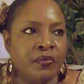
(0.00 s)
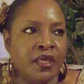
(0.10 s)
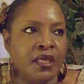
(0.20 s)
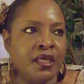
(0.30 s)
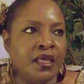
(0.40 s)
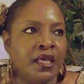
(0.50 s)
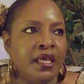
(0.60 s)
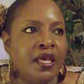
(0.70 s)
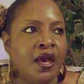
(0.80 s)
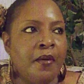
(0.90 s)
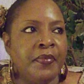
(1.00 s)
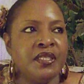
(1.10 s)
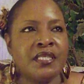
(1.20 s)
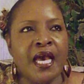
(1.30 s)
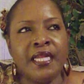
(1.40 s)
me. But
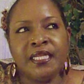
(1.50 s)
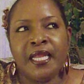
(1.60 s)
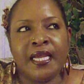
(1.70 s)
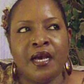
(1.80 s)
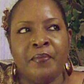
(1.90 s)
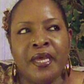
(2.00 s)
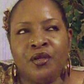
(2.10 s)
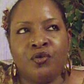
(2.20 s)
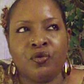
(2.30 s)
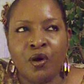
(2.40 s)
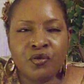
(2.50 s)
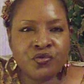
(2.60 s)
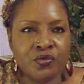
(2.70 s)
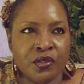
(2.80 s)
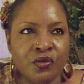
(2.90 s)
it's kind of like I'm at a
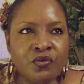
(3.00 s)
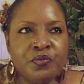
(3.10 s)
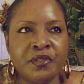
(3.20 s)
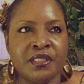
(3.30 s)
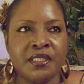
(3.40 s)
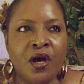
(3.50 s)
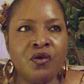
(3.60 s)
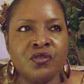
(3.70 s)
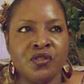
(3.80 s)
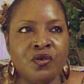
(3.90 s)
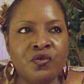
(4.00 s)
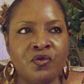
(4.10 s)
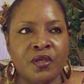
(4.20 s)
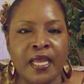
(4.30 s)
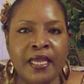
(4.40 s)
crossroad, but it's also
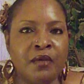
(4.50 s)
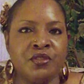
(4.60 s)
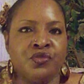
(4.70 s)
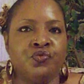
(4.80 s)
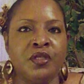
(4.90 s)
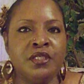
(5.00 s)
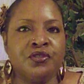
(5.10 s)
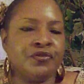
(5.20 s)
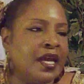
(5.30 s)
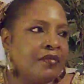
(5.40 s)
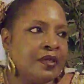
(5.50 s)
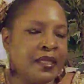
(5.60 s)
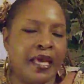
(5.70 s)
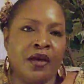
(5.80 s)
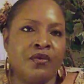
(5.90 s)
like I'm just really traveling
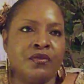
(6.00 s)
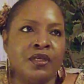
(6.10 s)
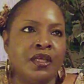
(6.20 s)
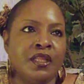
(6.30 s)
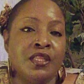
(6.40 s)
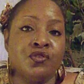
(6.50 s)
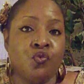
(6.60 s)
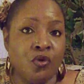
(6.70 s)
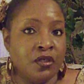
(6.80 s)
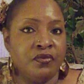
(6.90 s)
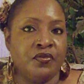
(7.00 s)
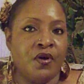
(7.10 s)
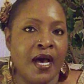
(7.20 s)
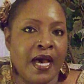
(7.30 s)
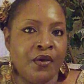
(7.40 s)
down this wonderful
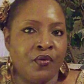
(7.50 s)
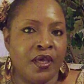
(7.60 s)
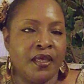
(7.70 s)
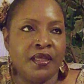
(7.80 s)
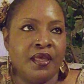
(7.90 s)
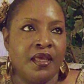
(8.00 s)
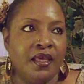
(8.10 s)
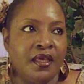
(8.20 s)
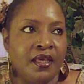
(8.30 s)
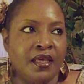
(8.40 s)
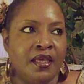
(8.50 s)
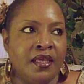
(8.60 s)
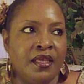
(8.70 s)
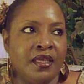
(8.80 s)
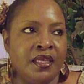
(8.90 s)
highway,
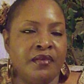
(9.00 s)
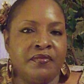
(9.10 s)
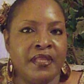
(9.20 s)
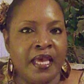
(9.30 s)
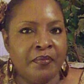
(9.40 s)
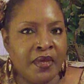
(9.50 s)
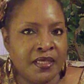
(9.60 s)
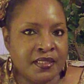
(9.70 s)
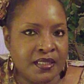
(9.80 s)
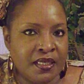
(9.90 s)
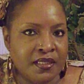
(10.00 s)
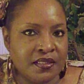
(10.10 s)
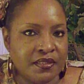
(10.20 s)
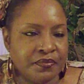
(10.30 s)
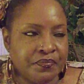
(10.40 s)
if that makes
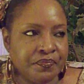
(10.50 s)
sense.